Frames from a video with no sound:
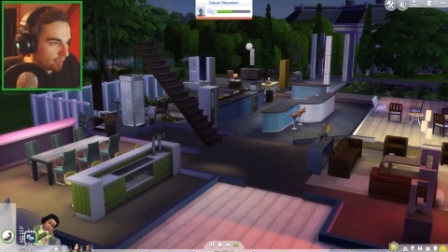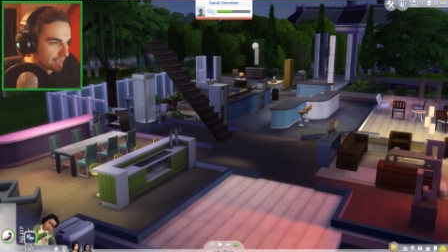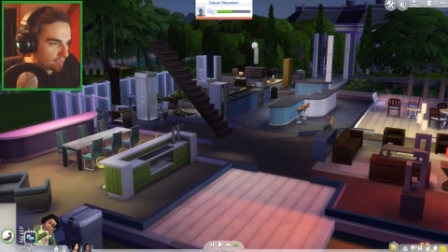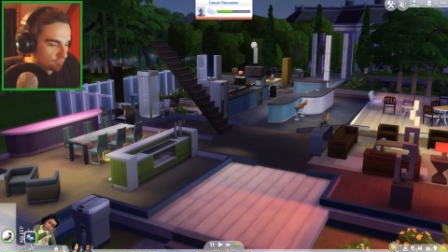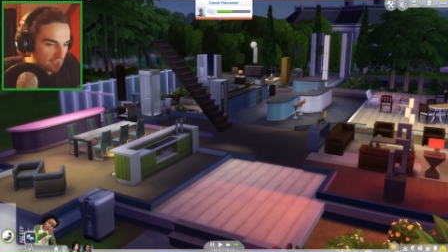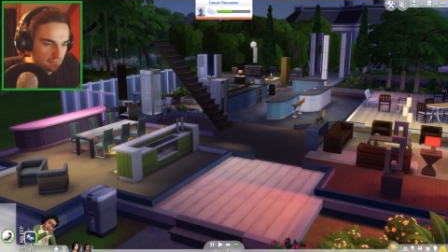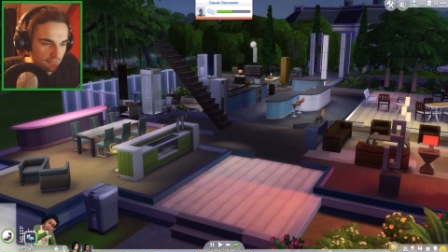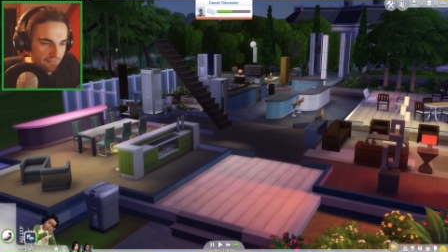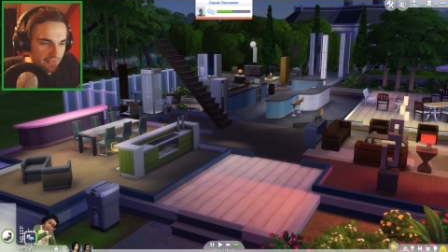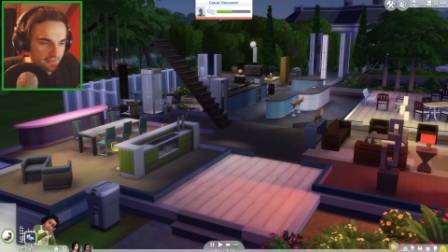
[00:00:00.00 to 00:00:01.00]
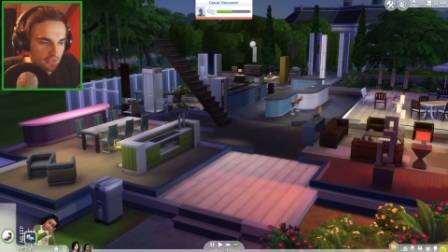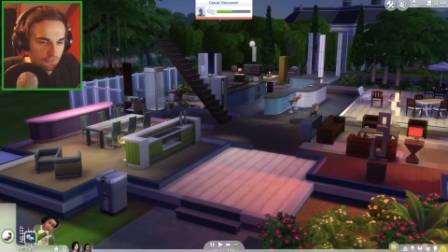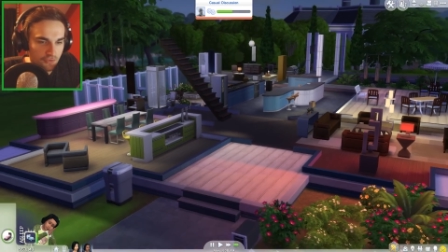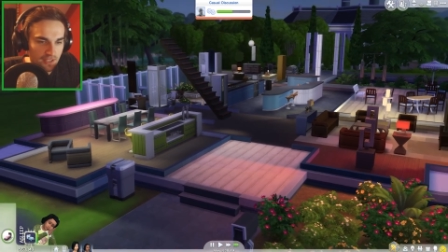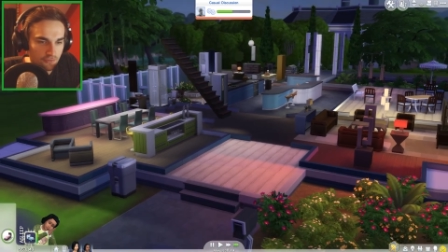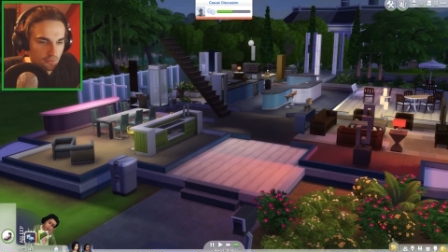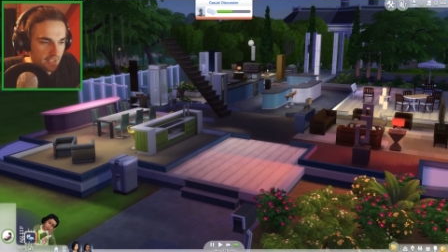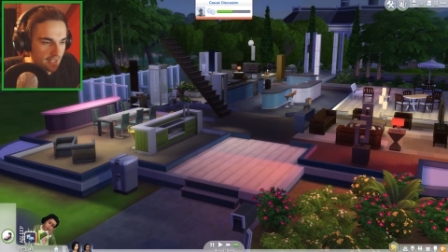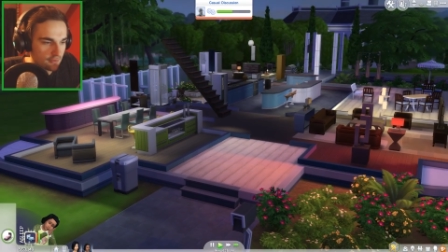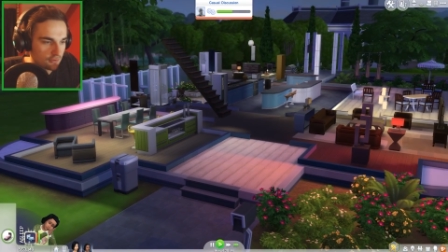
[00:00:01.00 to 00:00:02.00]
Okay, so Olivia fed herself, so that's
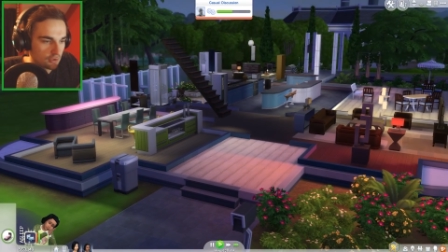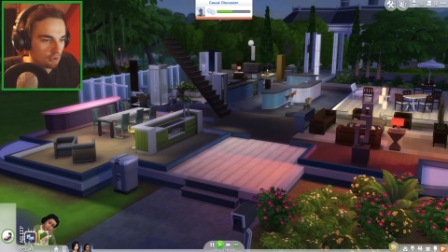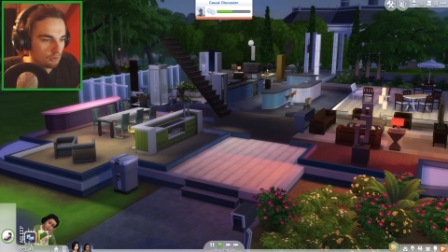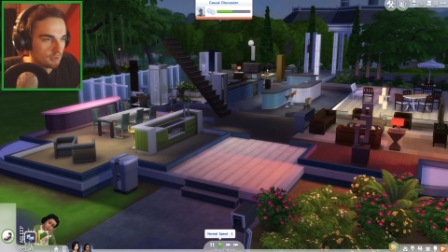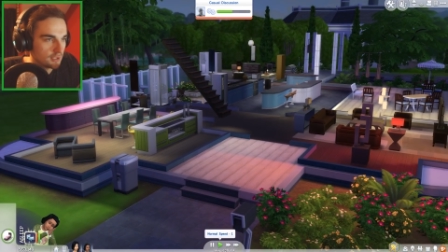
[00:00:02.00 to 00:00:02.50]
okay. So,